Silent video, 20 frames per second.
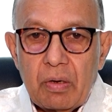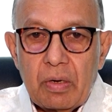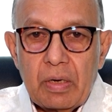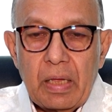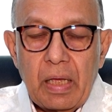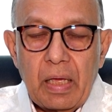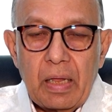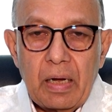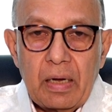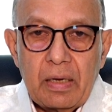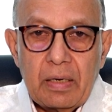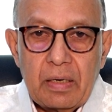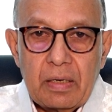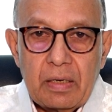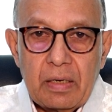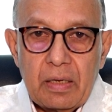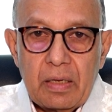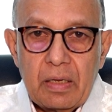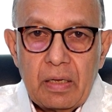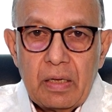rare
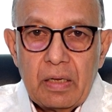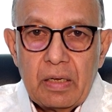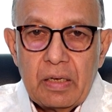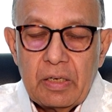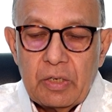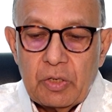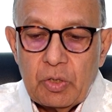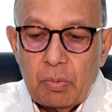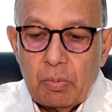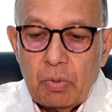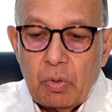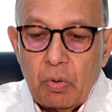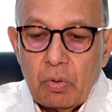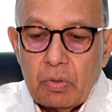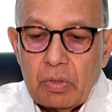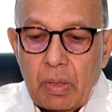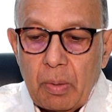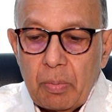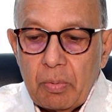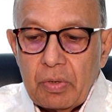entity is to be
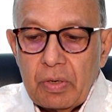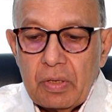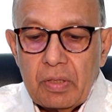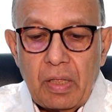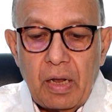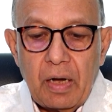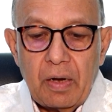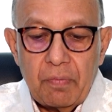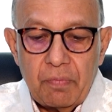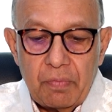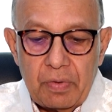looked upon in that